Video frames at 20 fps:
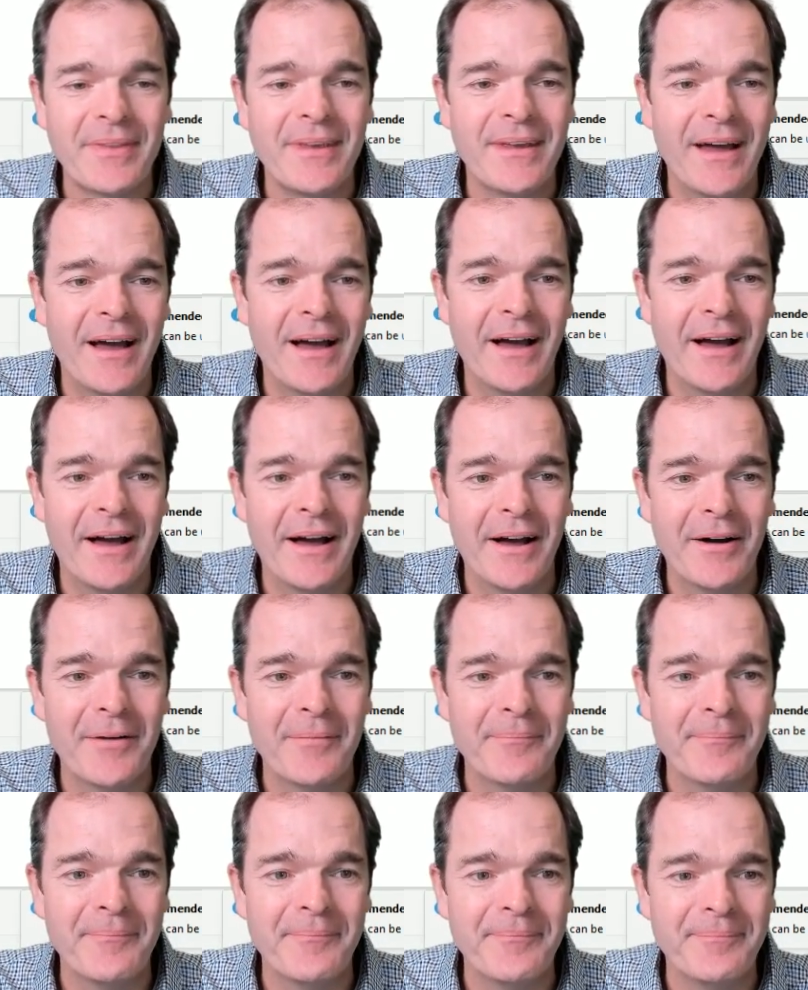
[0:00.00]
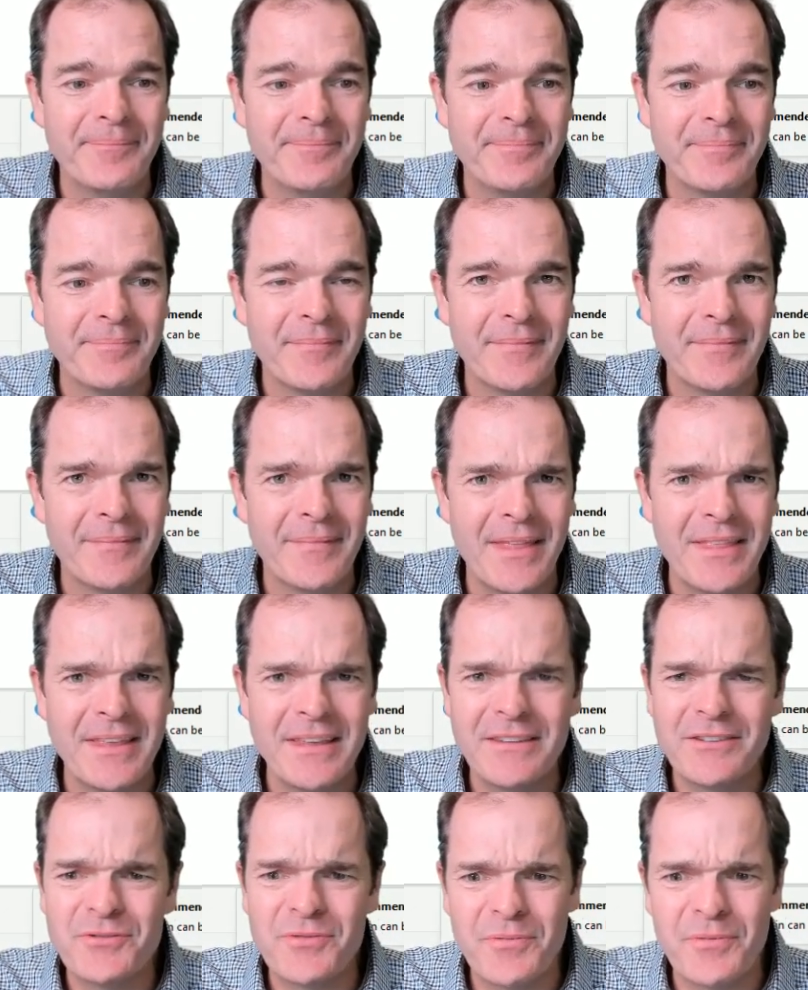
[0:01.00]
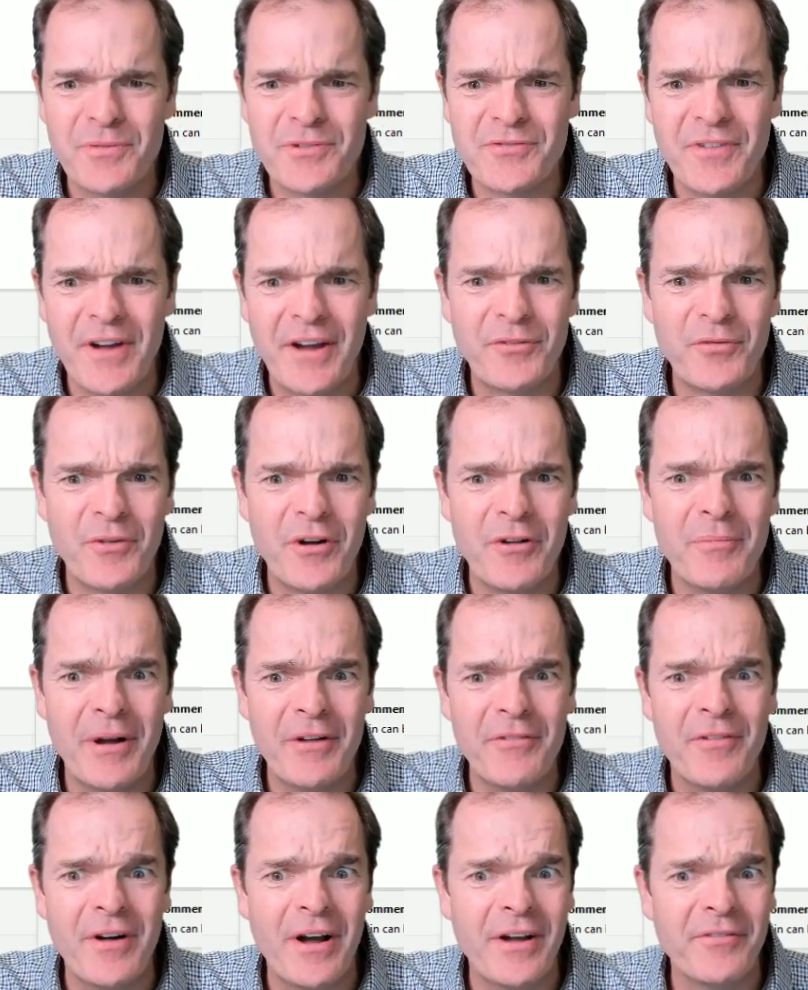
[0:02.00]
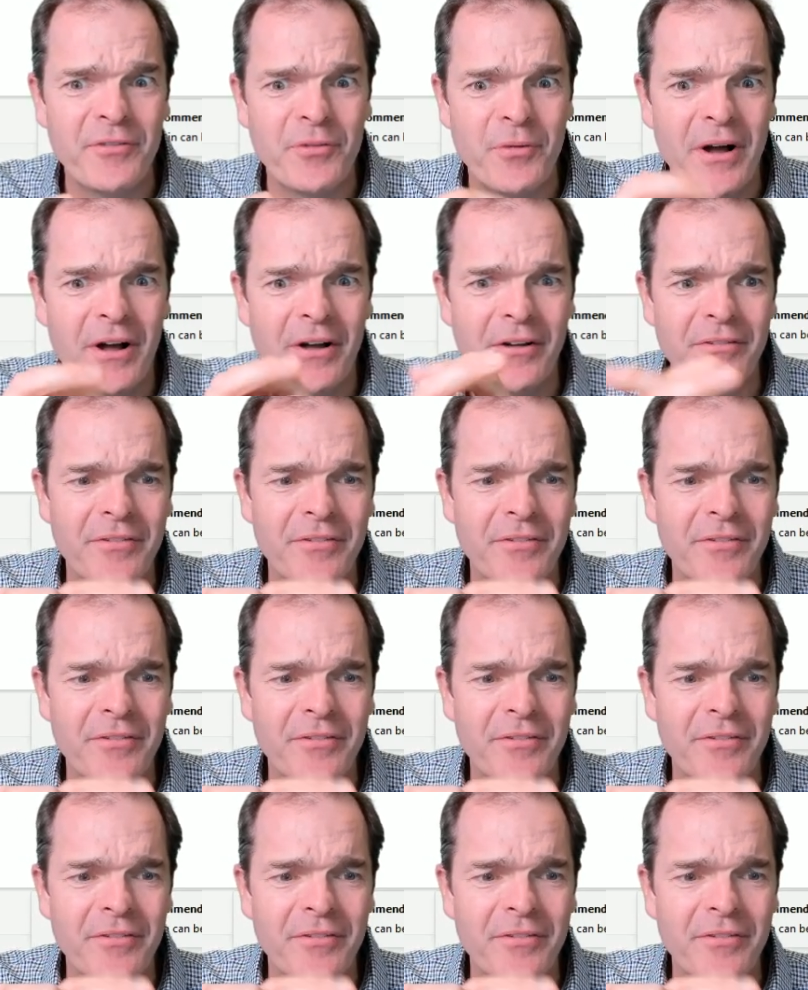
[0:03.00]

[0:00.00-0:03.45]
I think this one was 512 by 512.